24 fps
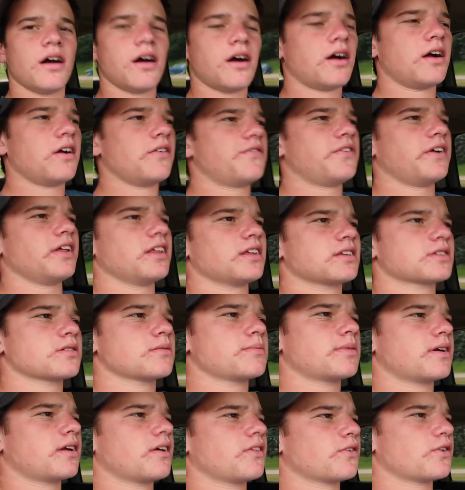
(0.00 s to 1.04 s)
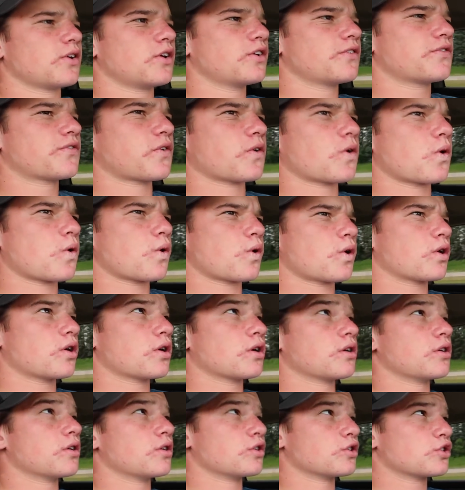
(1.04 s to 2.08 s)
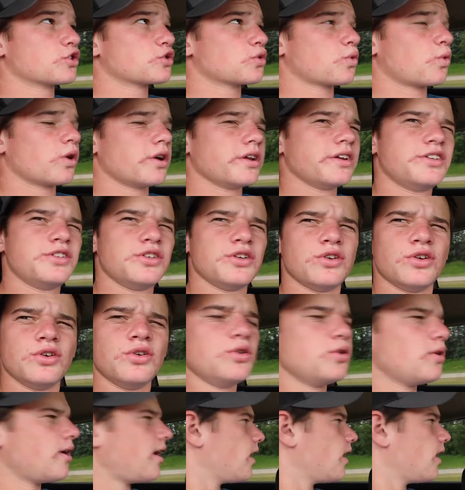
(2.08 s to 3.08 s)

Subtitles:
Alright fellas, we've been on the road for 22